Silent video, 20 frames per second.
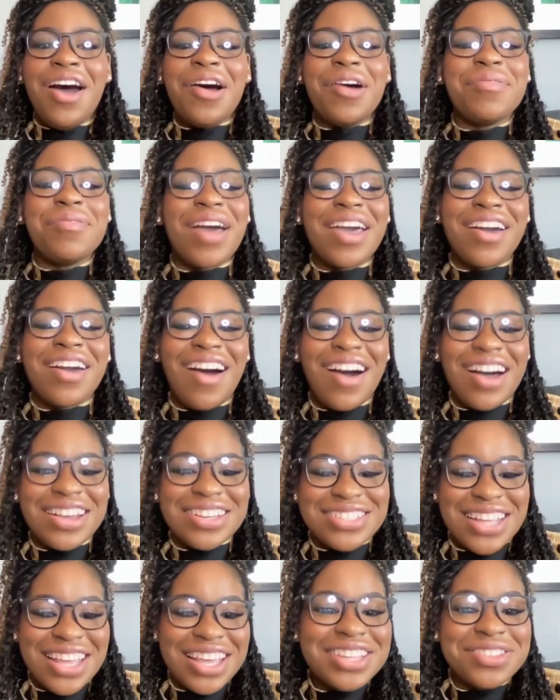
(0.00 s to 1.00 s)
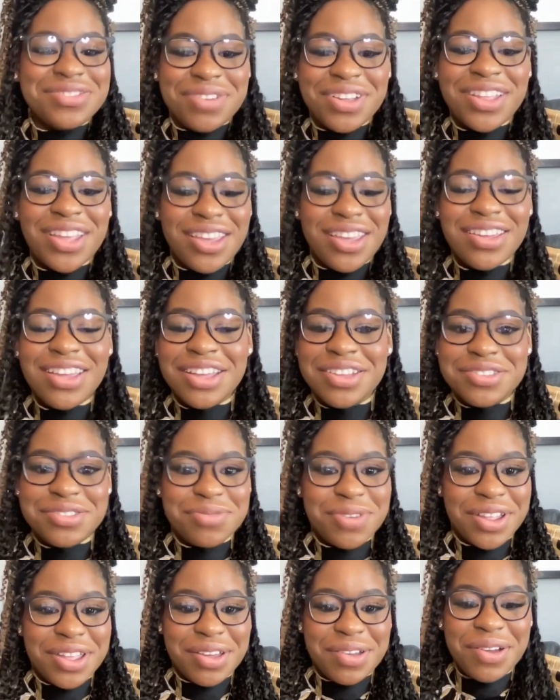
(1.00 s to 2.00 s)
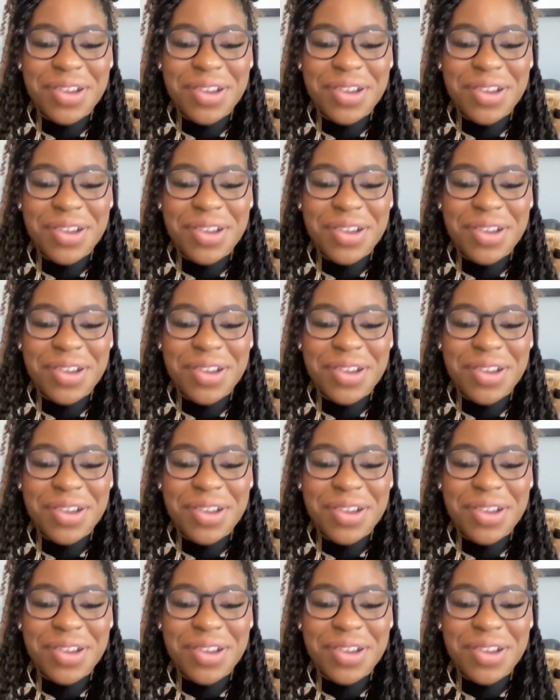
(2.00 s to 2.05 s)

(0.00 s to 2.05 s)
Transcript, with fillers: oh my gosh, like it's really, it's really